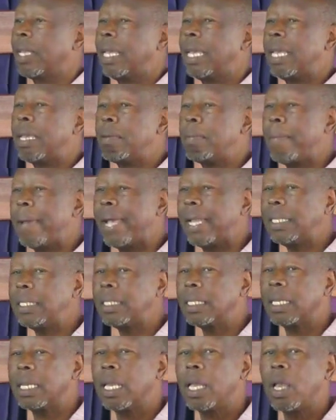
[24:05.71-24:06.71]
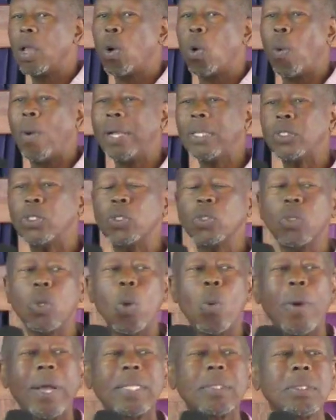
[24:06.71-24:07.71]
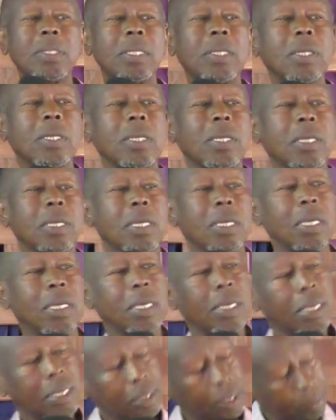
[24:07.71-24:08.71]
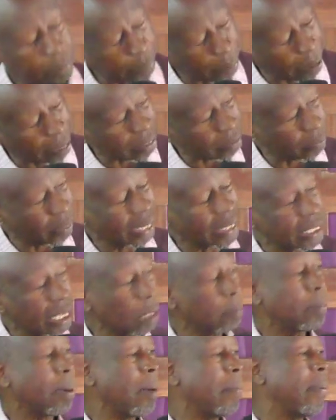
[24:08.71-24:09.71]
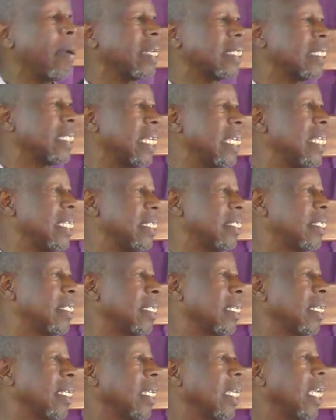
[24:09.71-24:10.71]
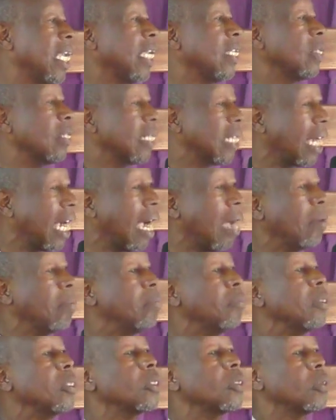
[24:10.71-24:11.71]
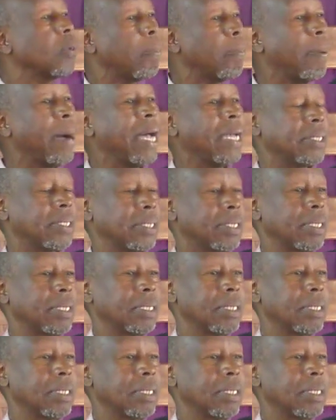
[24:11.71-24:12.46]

Amen? Once you know what that purpose is, it will come to pass.